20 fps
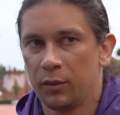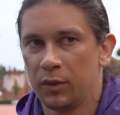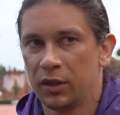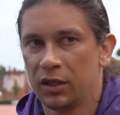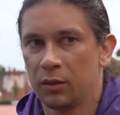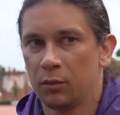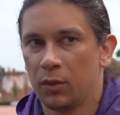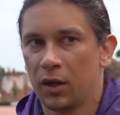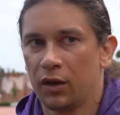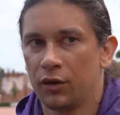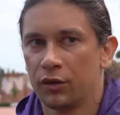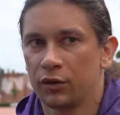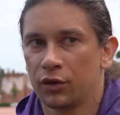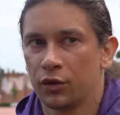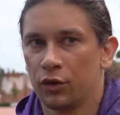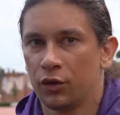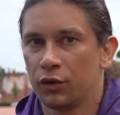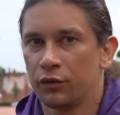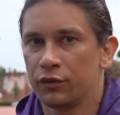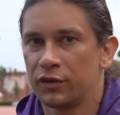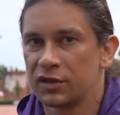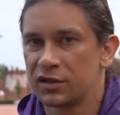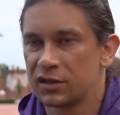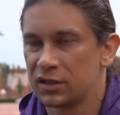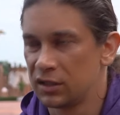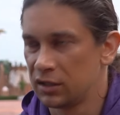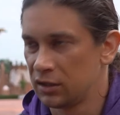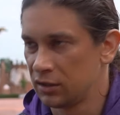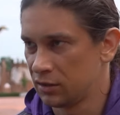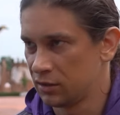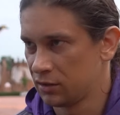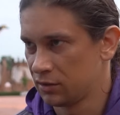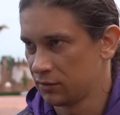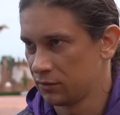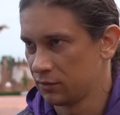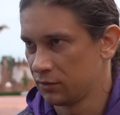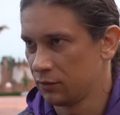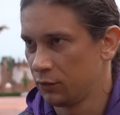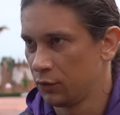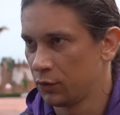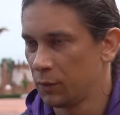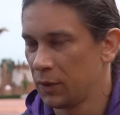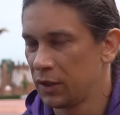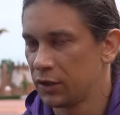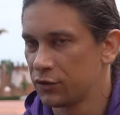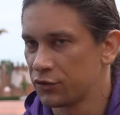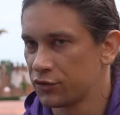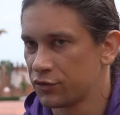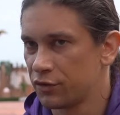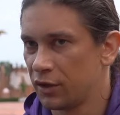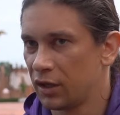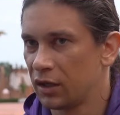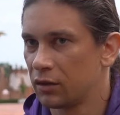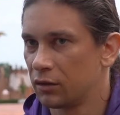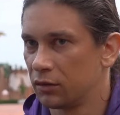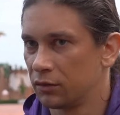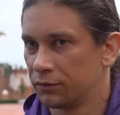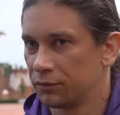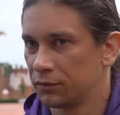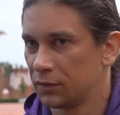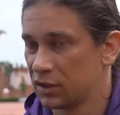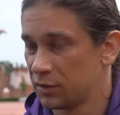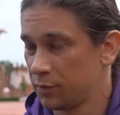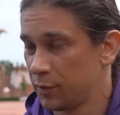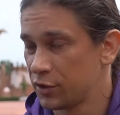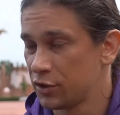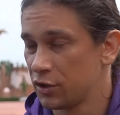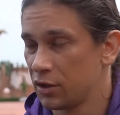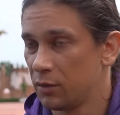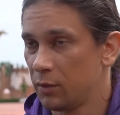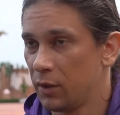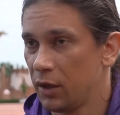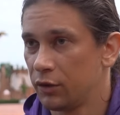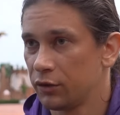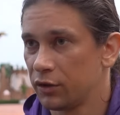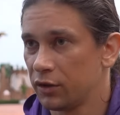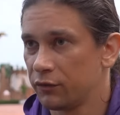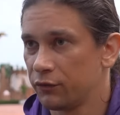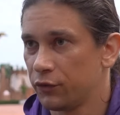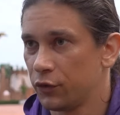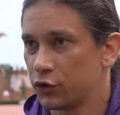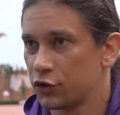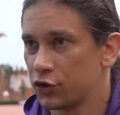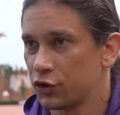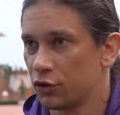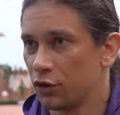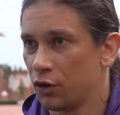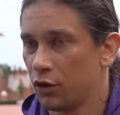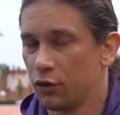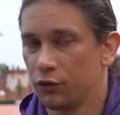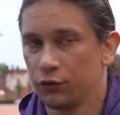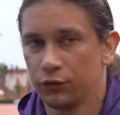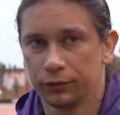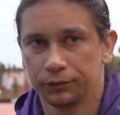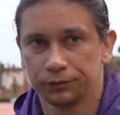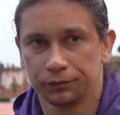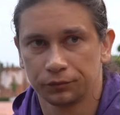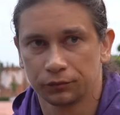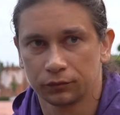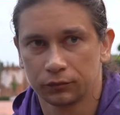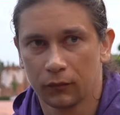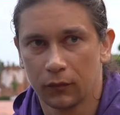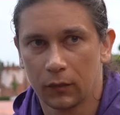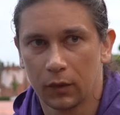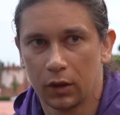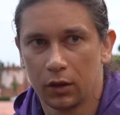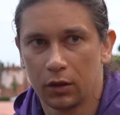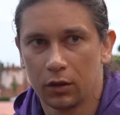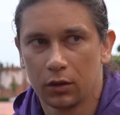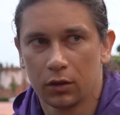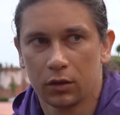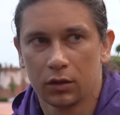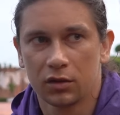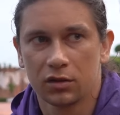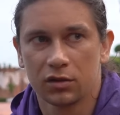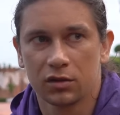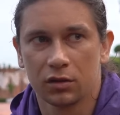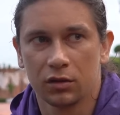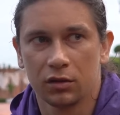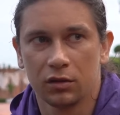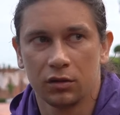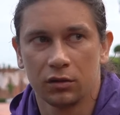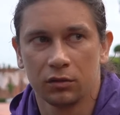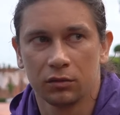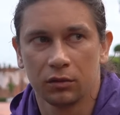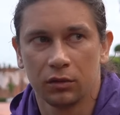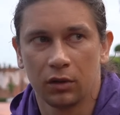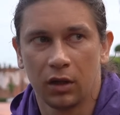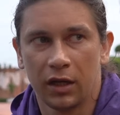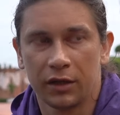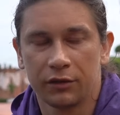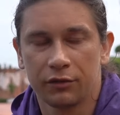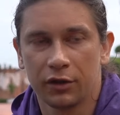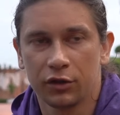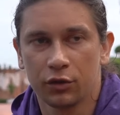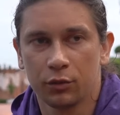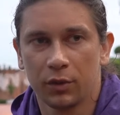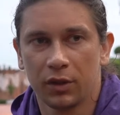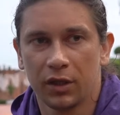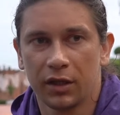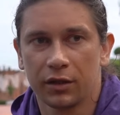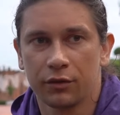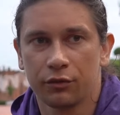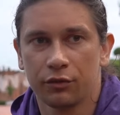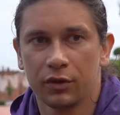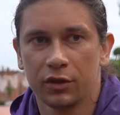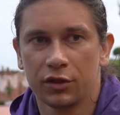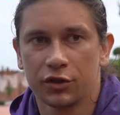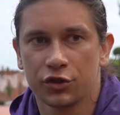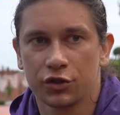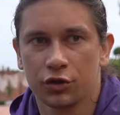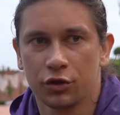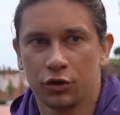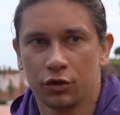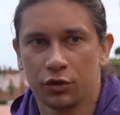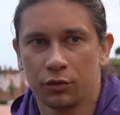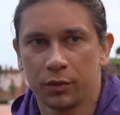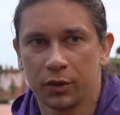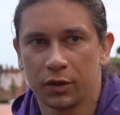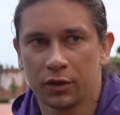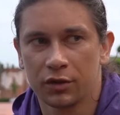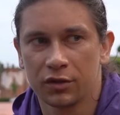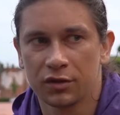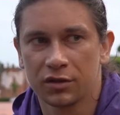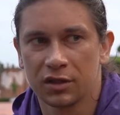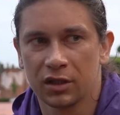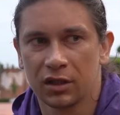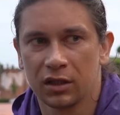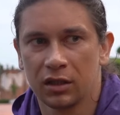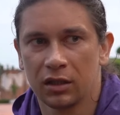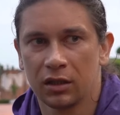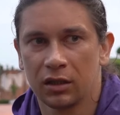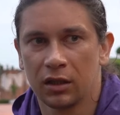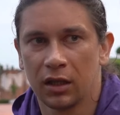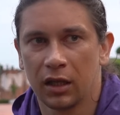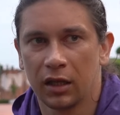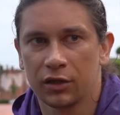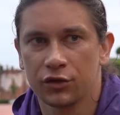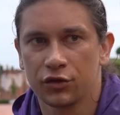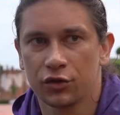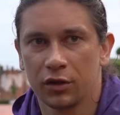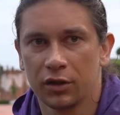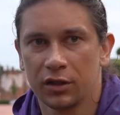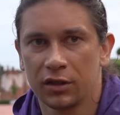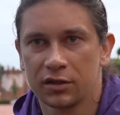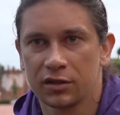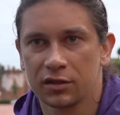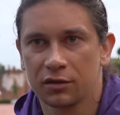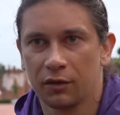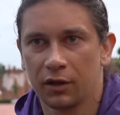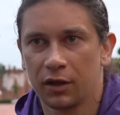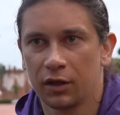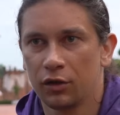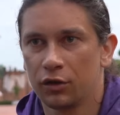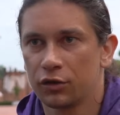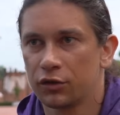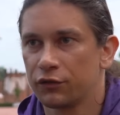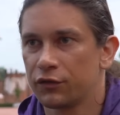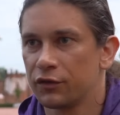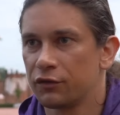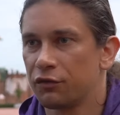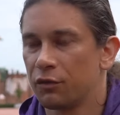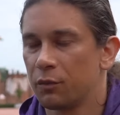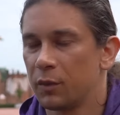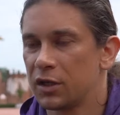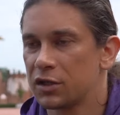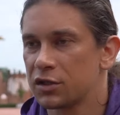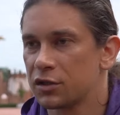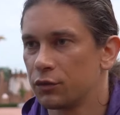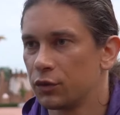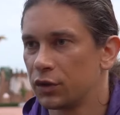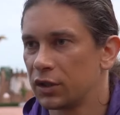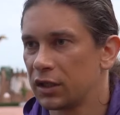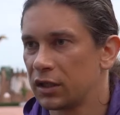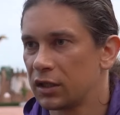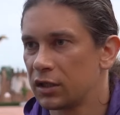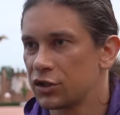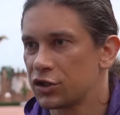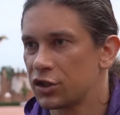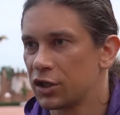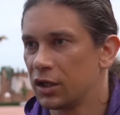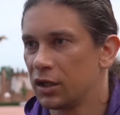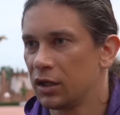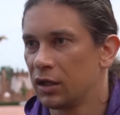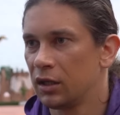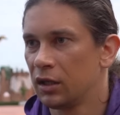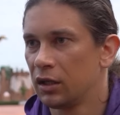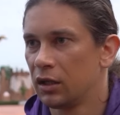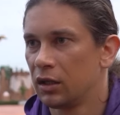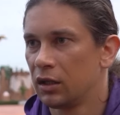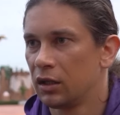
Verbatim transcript: mean about all of the things what make you struggle, especially about unfortunate love. So I try to be like really short because uh, actually it's quite a lot of information what I can share